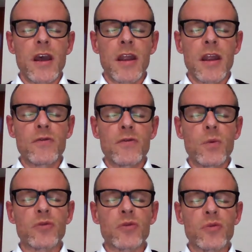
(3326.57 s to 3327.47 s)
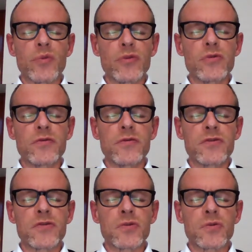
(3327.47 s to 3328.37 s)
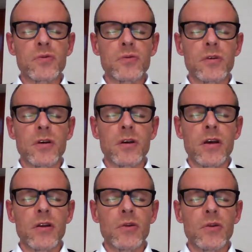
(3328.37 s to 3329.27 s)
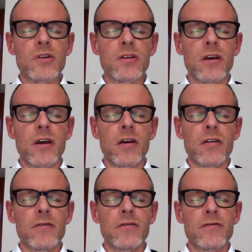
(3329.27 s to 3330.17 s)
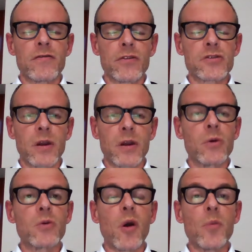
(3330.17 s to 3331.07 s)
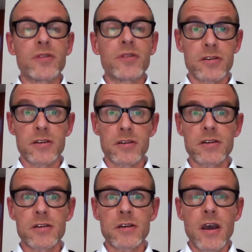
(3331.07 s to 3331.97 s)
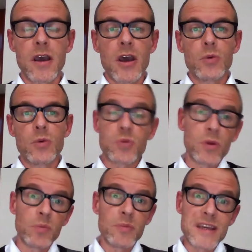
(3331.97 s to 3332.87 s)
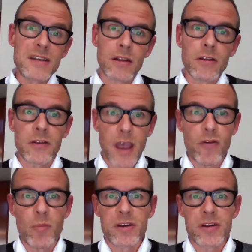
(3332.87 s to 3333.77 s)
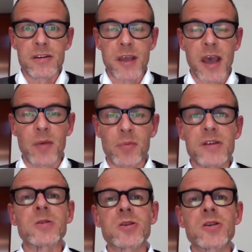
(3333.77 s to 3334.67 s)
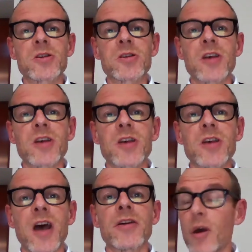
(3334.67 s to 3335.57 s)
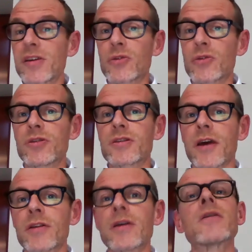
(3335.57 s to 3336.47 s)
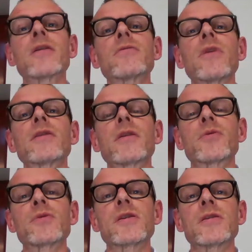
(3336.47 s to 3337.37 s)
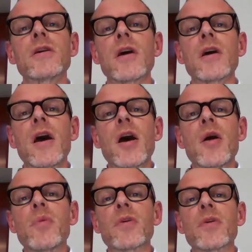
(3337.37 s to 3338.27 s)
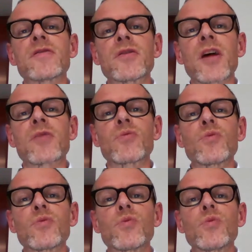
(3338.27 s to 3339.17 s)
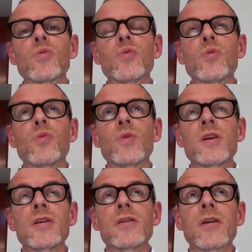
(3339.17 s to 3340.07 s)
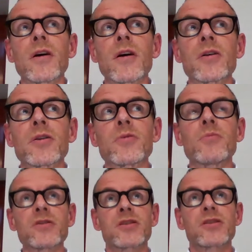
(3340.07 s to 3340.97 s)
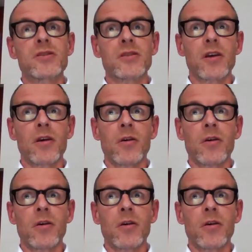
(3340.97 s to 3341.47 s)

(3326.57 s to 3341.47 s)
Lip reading: and if we want to improve, to look first to our own competences, which will mean that not everybody can be a good designer, right? But that we must